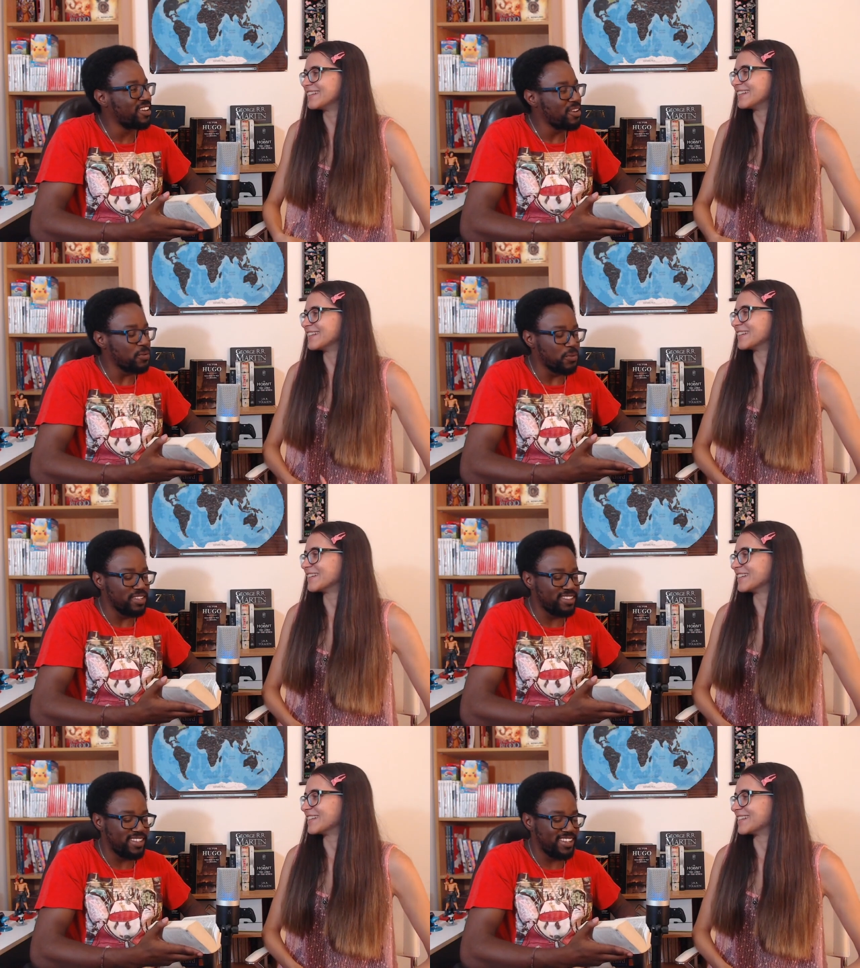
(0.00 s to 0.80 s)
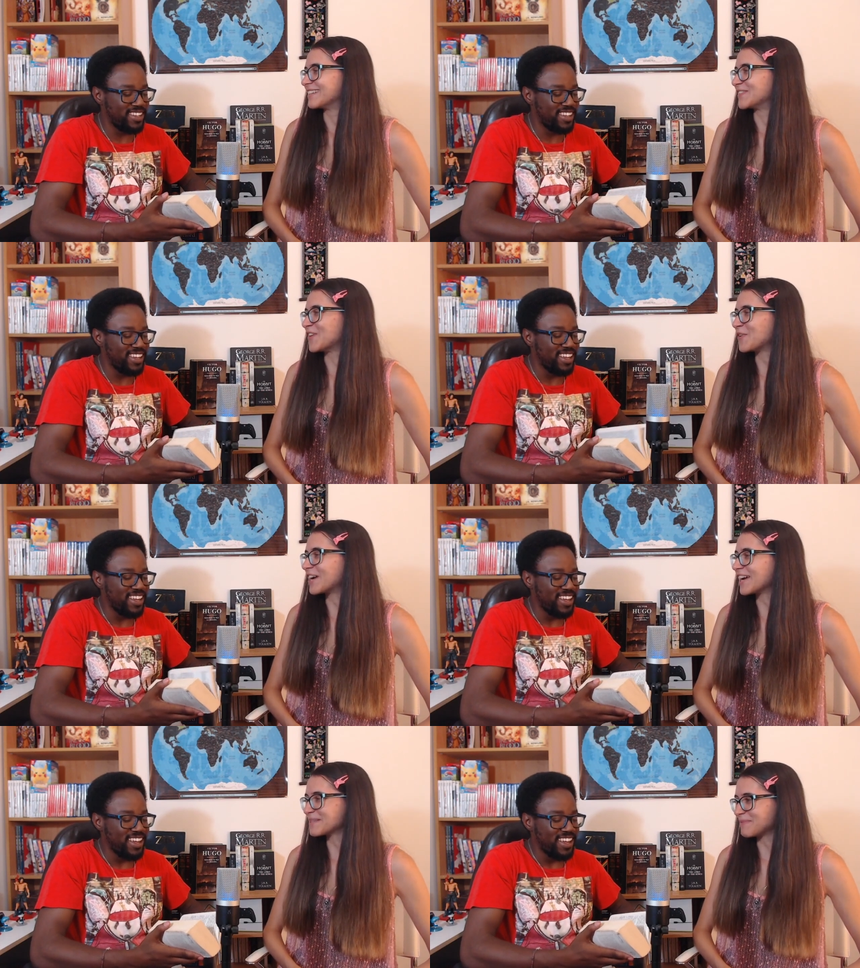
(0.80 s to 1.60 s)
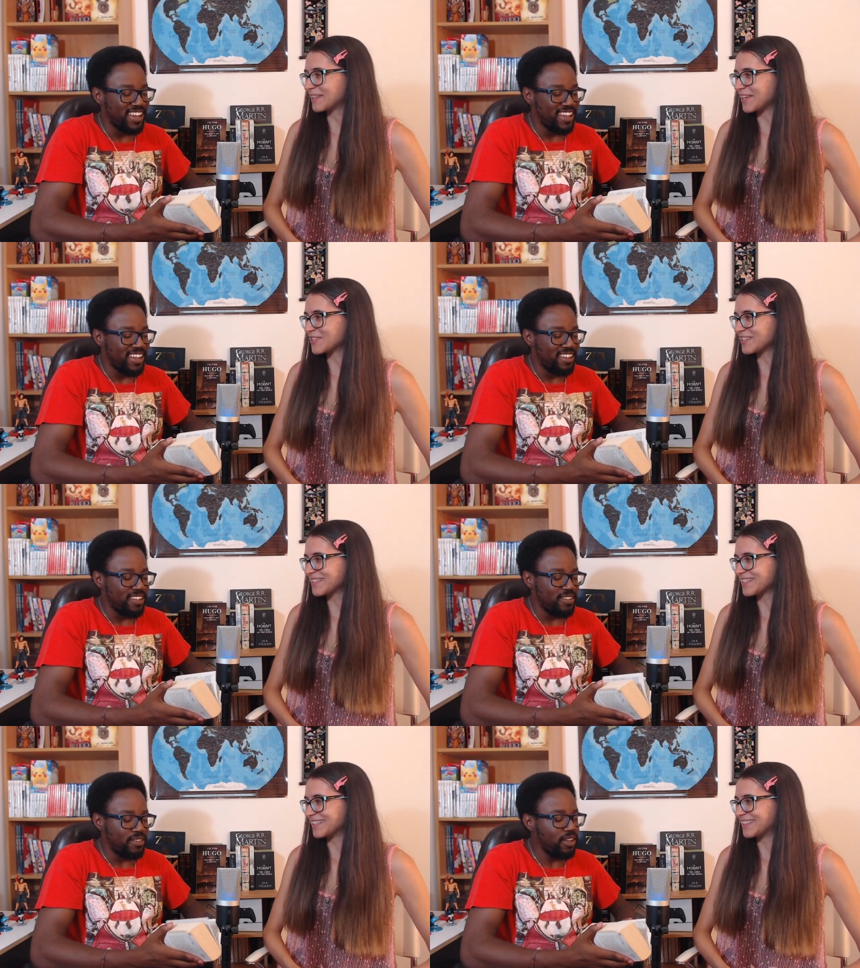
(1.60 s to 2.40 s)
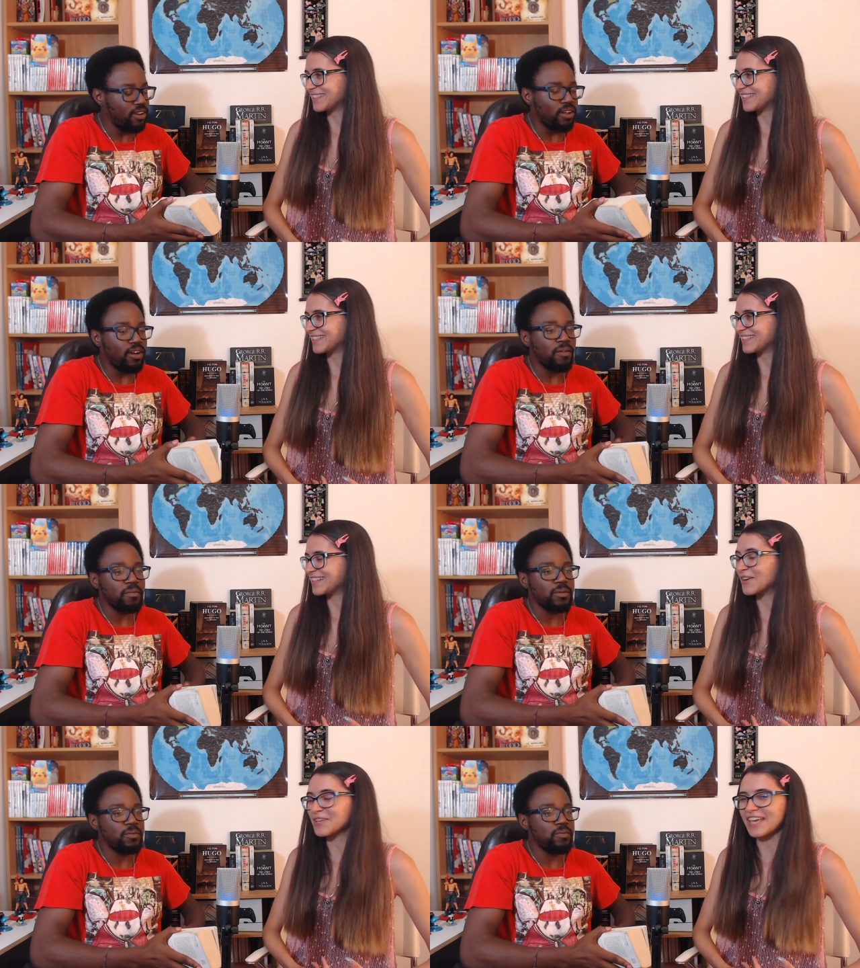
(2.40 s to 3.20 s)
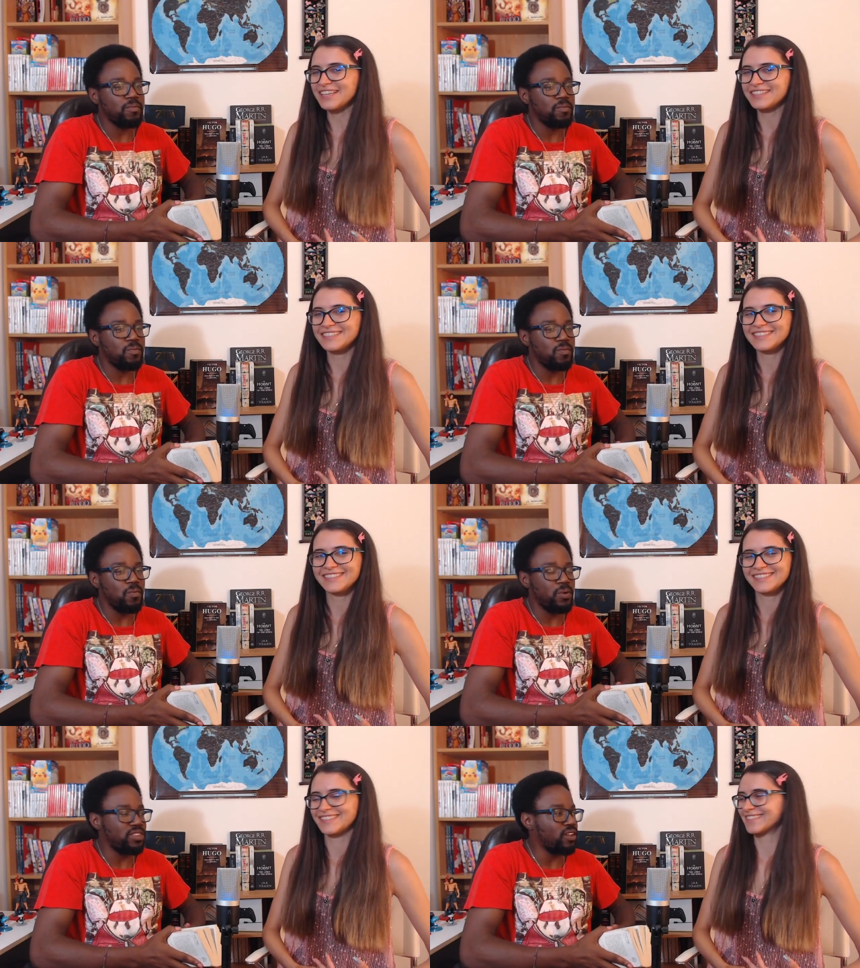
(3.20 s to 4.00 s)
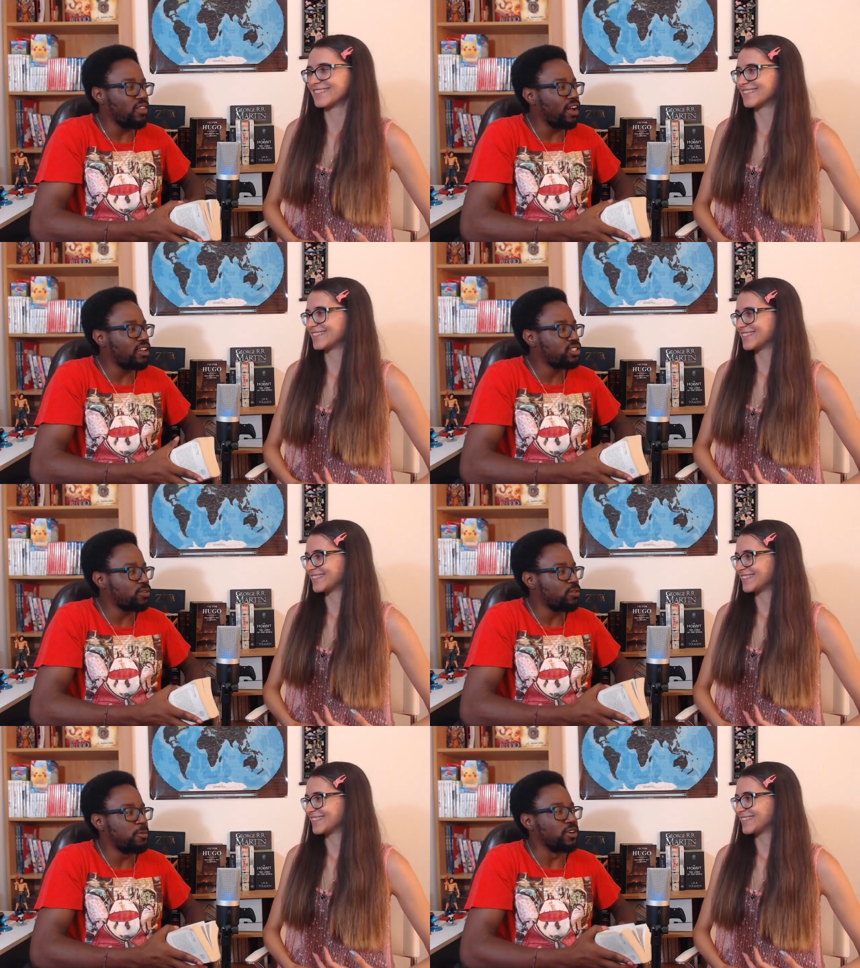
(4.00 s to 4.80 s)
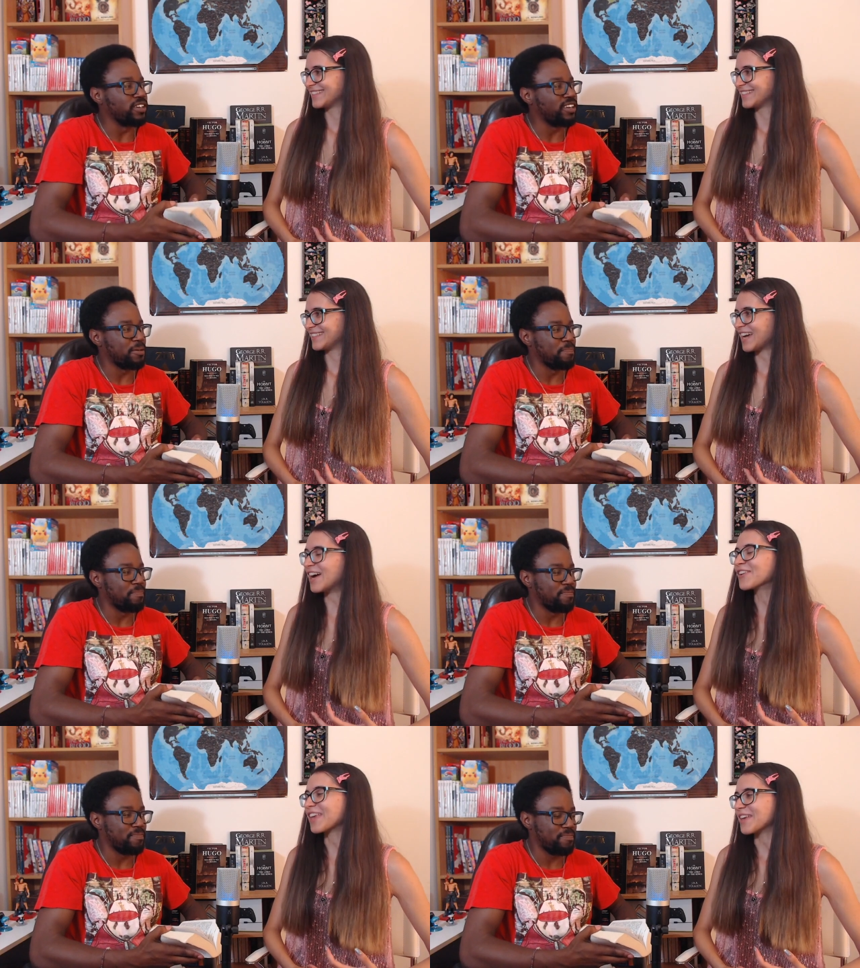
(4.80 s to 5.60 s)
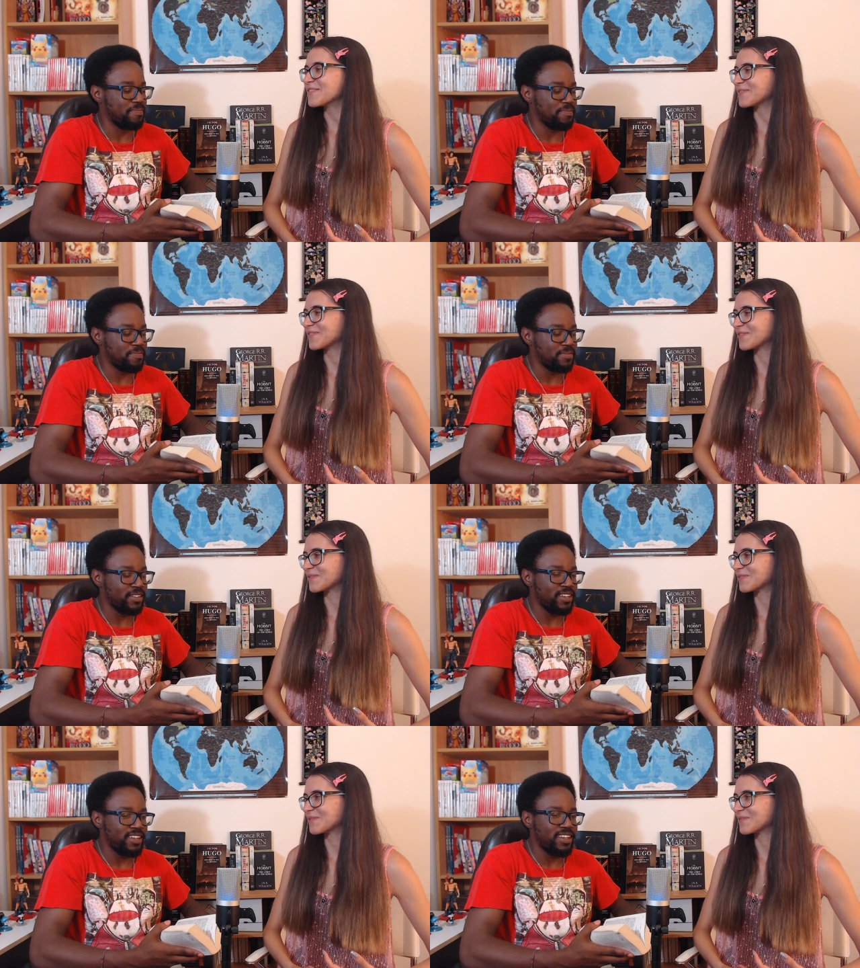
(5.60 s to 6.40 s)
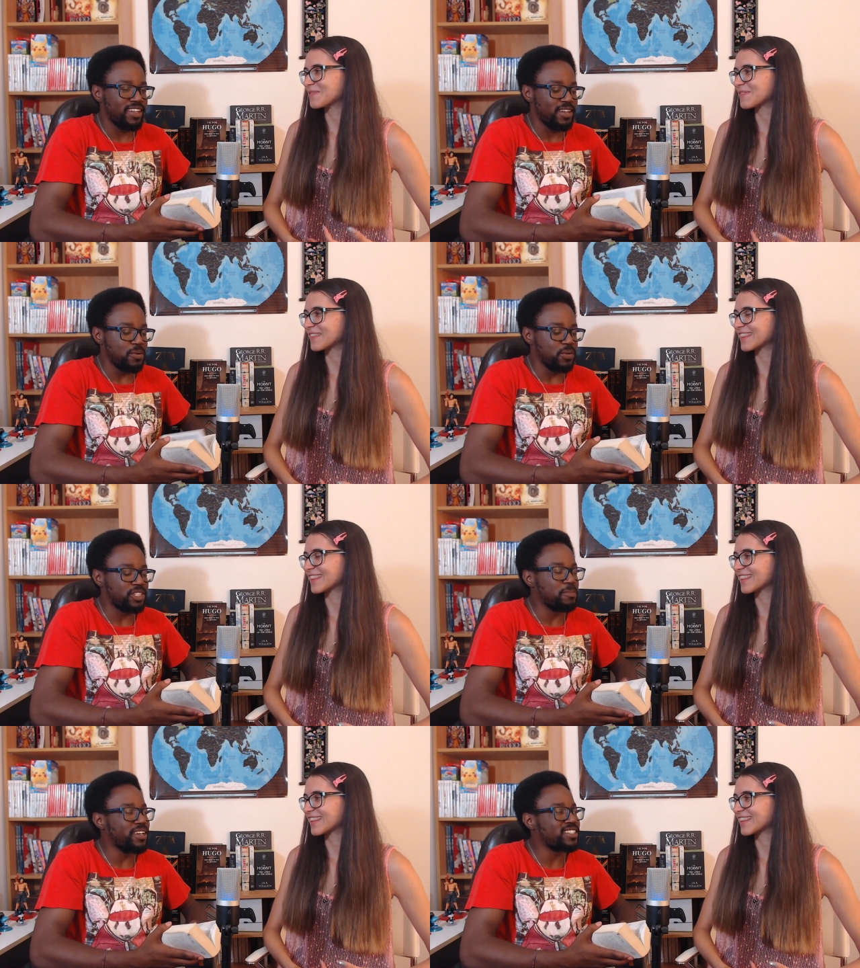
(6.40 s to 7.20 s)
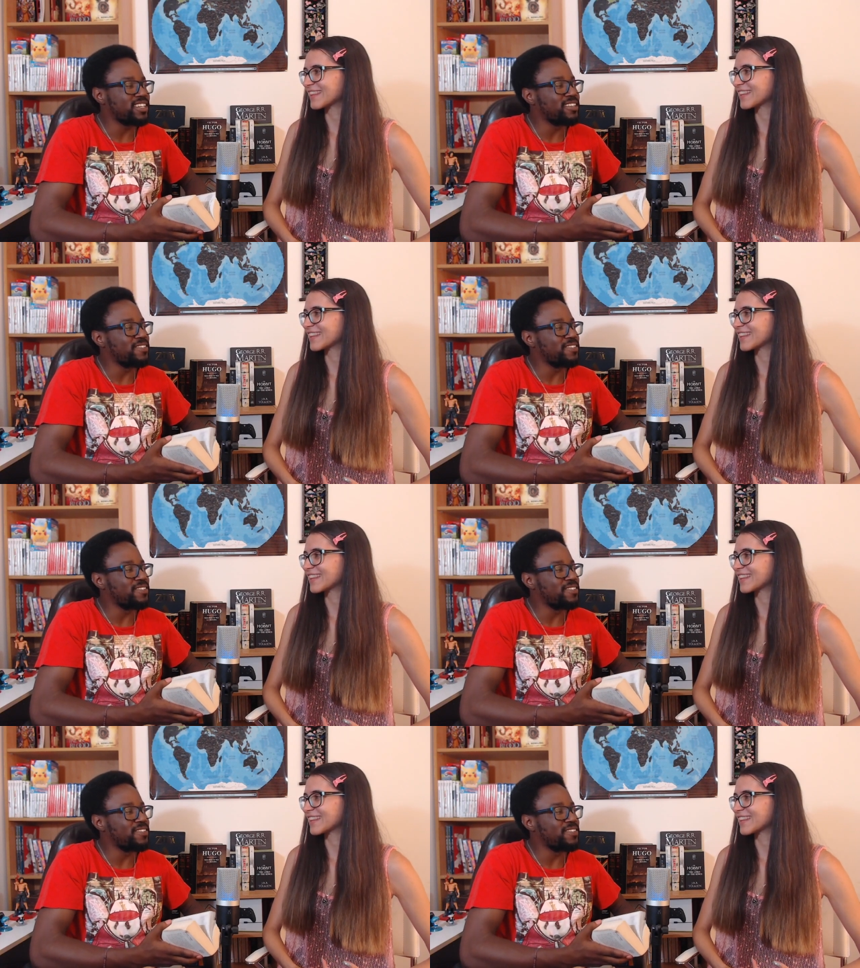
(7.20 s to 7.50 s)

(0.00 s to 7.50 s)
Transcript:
Speaker 1: with...
Speaker 2: Very high expectations?
Speaker 1: No, no. Okay. With the knowledge of the book.
Speaker 2: Ah, okay.
Speaker 1: Which makes it